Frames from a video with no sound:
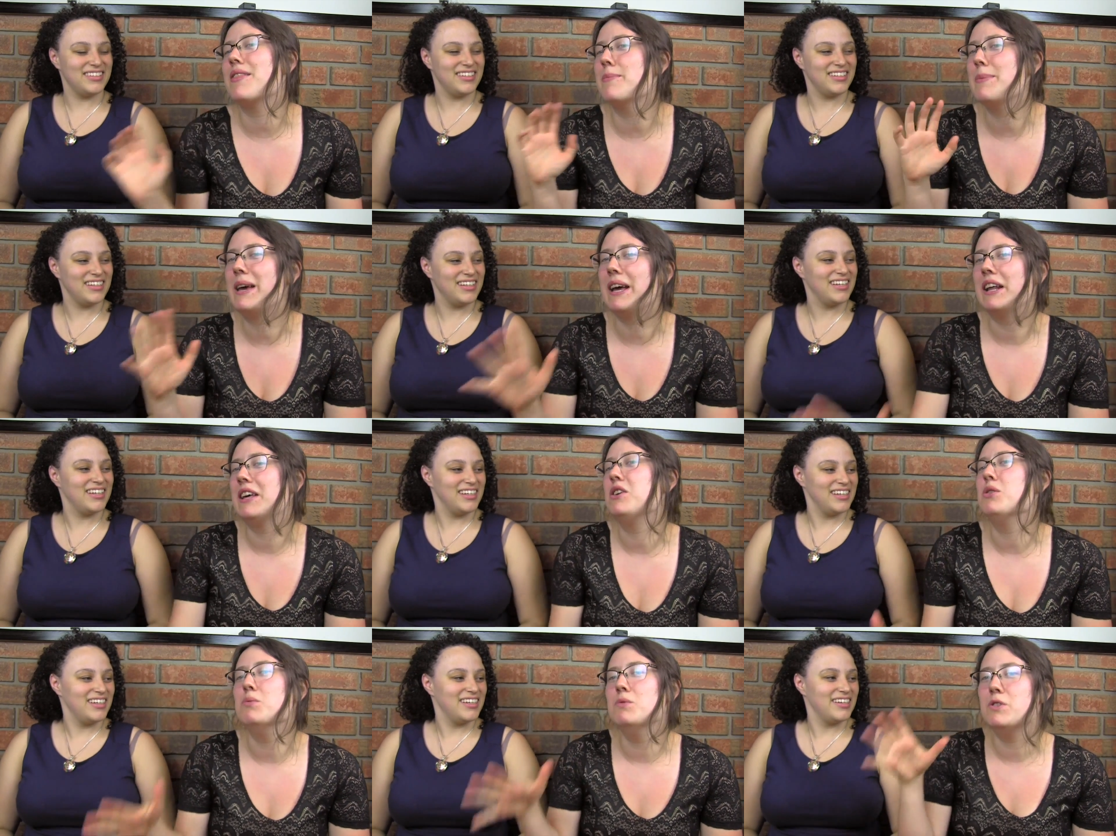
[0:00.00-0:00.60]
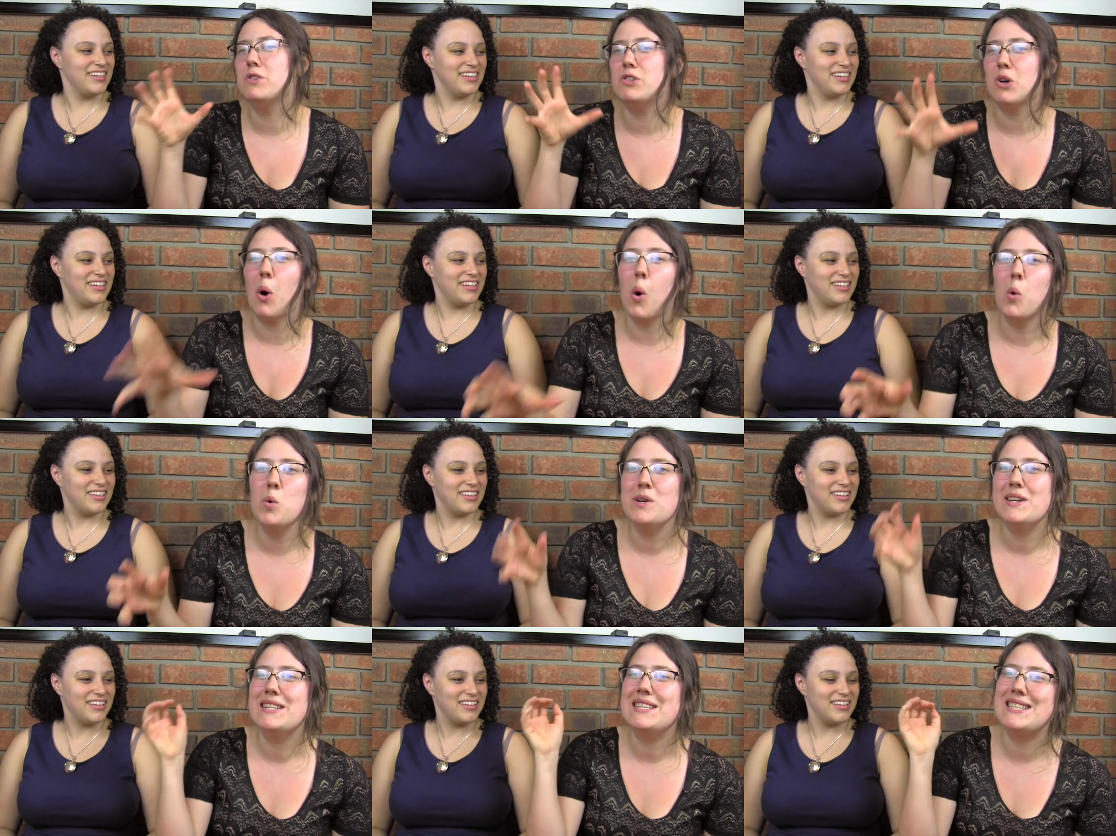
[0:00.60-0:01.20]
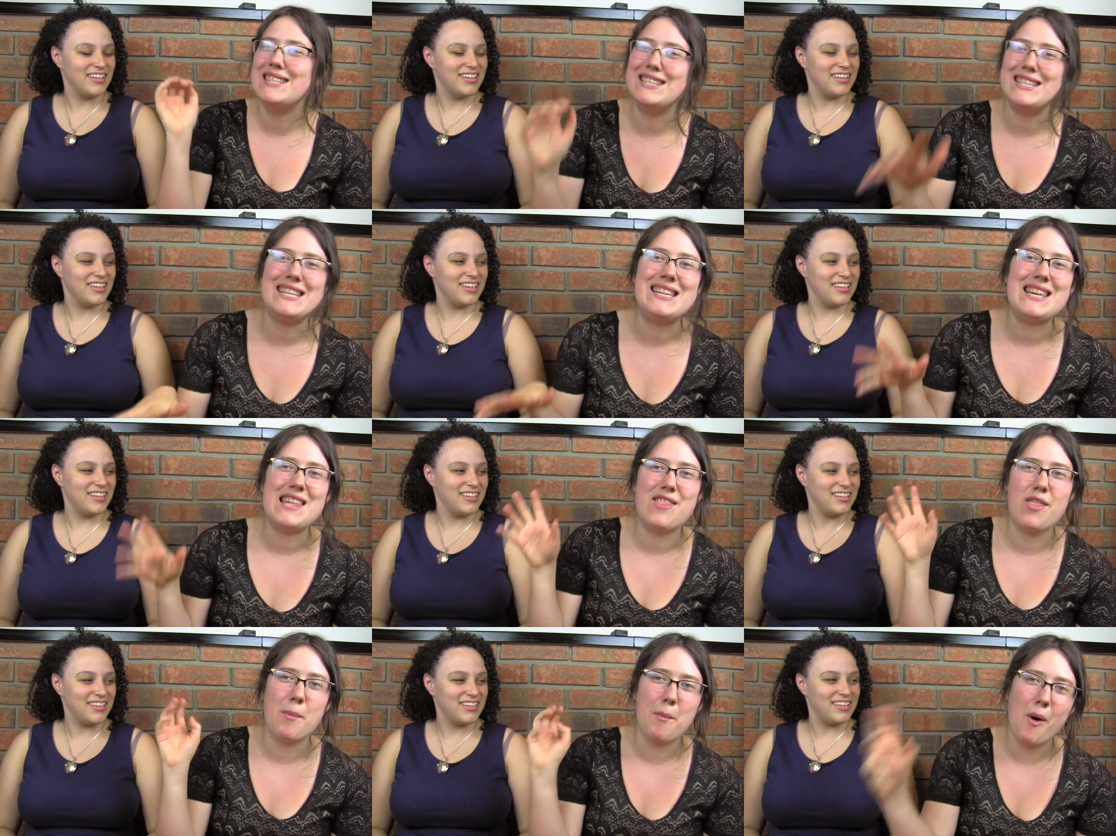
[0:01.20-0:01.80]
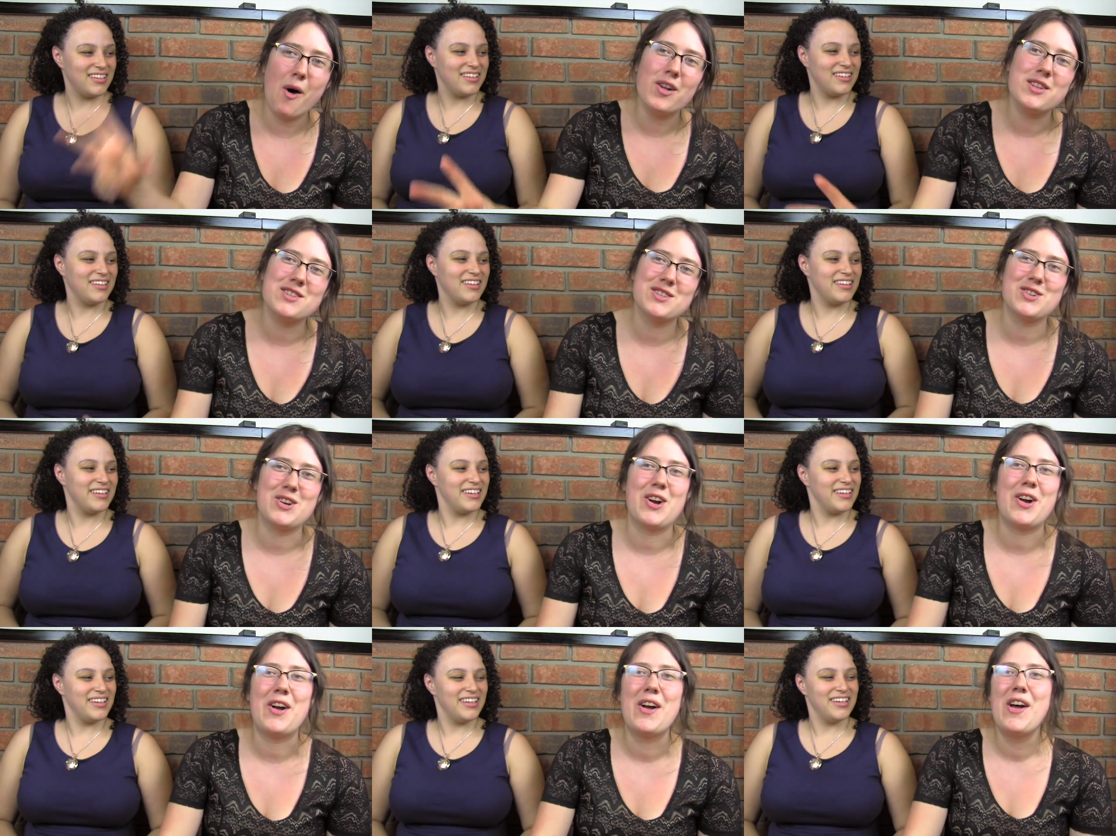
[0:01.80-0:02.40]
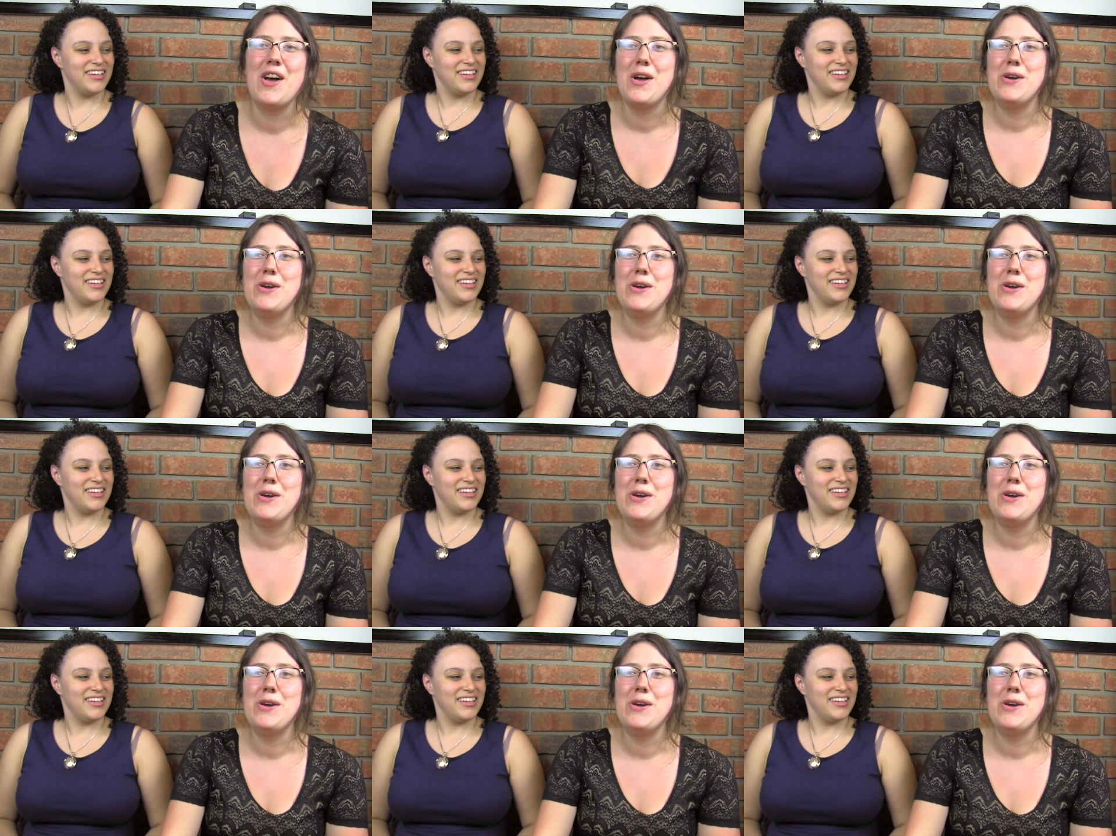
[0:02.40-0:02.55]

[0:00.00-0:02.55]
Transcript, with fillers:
Speaker 1: at the beginning, you don't see the monster.